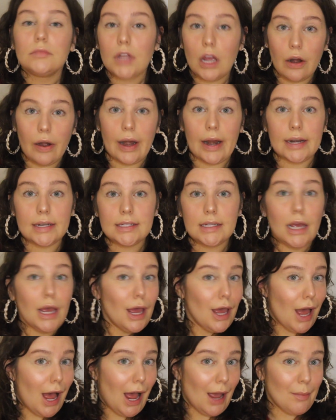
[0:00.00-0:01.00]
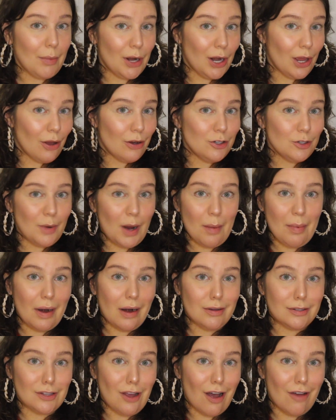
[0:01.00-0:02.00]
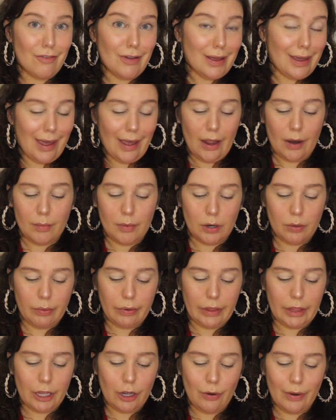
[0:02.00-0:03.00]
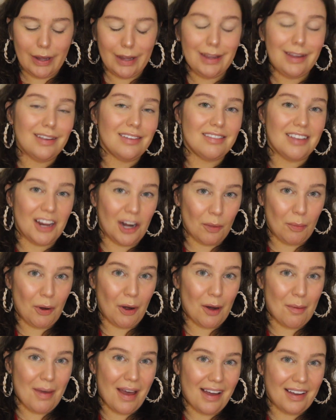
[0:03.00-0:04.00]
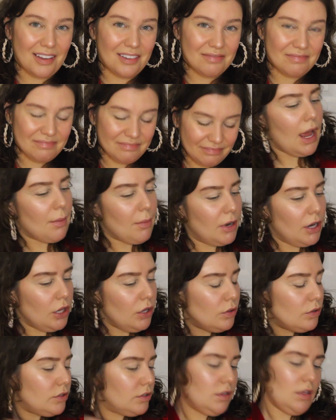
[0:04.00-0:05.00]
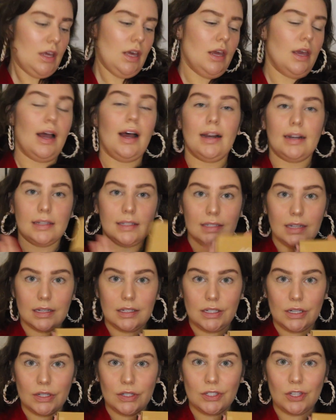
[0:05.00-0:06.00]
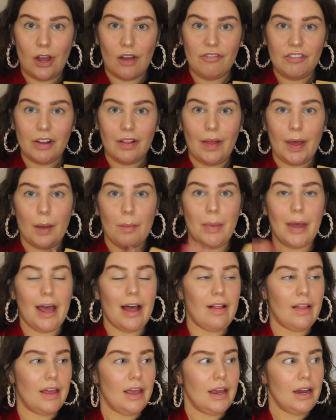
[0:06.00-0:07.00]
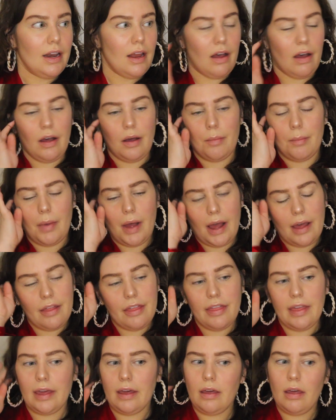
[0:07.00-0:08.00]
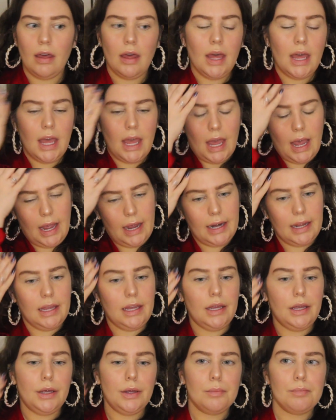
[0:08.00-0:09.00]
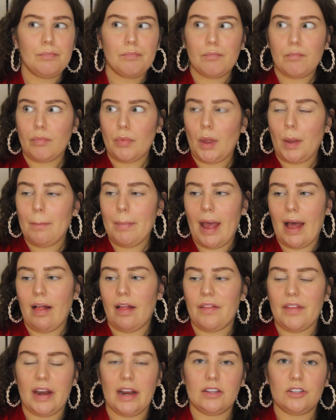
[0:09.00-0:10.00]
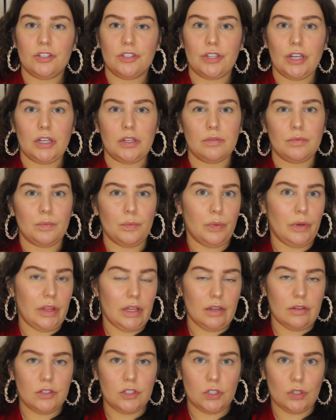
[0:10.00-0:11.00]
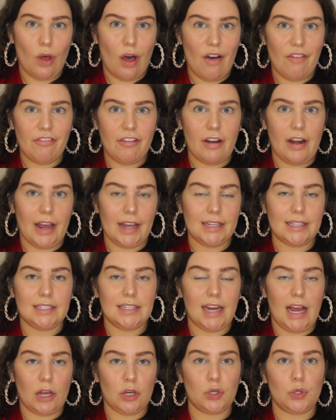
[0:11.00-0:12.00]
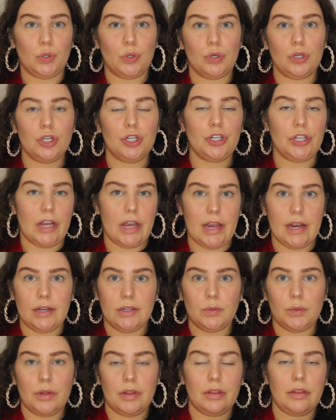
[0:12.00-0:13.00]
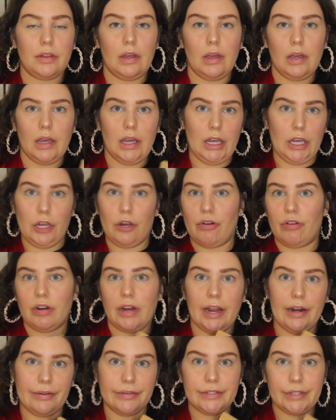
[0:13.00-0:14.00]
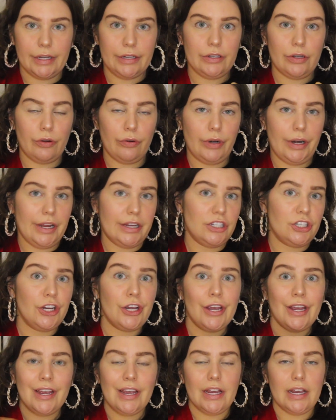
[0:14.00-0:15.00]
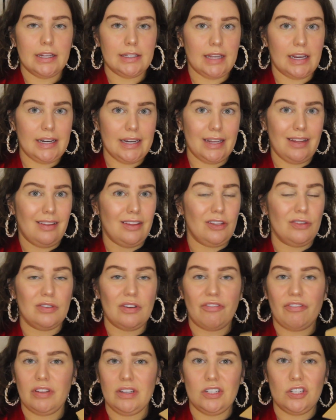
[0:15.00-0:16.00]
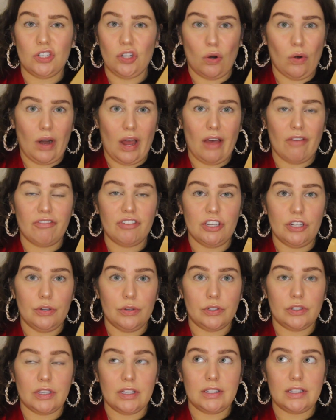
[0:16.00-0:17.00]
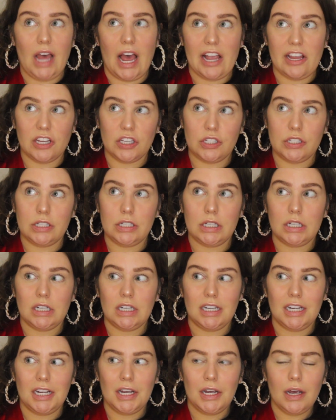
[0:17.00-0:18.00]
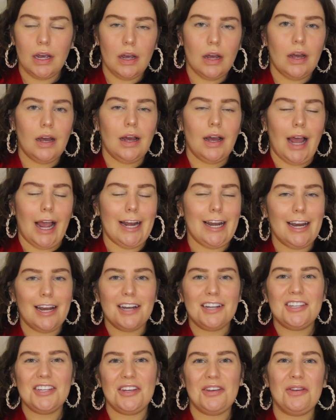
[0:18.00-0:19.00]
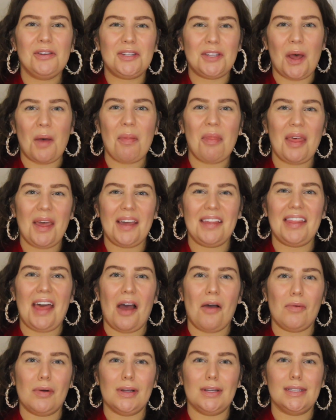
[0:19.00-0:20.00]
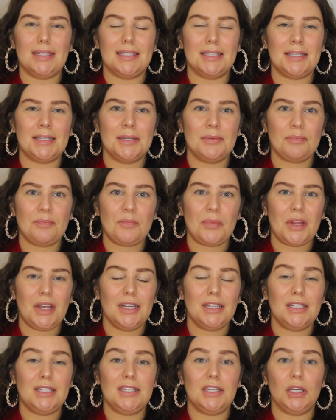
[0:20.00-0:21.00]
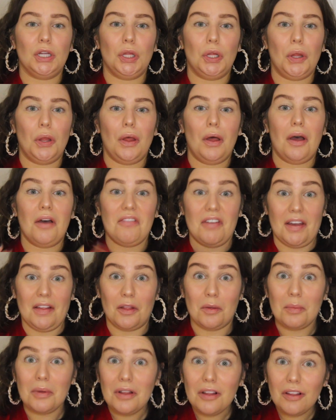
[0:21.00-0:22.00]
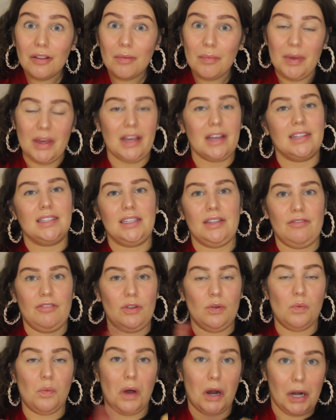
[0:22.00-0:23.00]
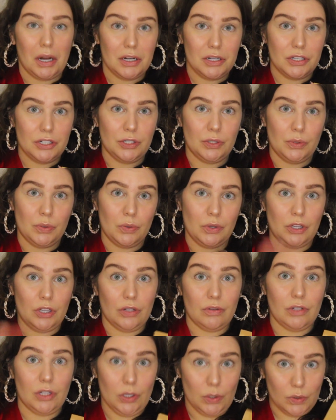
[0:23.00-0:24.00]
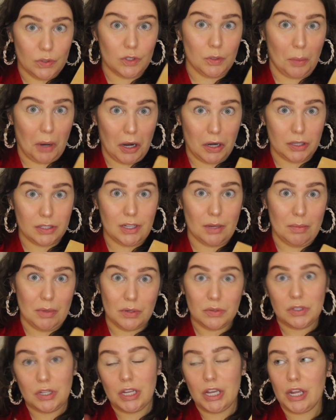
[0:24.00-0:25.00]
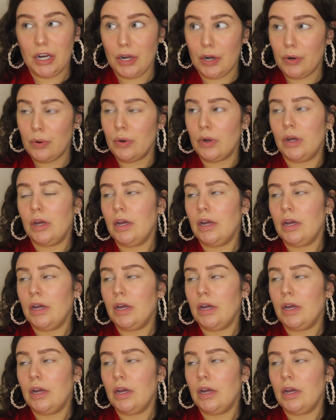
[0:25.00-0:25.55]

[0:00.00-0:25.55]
Alright, I'm going to go do my brows off camera really quick, and I'll be right back. I'm going to use the Anastasia Soft Glam palette. I think any palette that has just like really soft, nice, natural shades in your kind of skin tone range is ideal. You definitely don't have to use this. I needed to use something that was still available, because if you wanted to use the products I'm using, you know,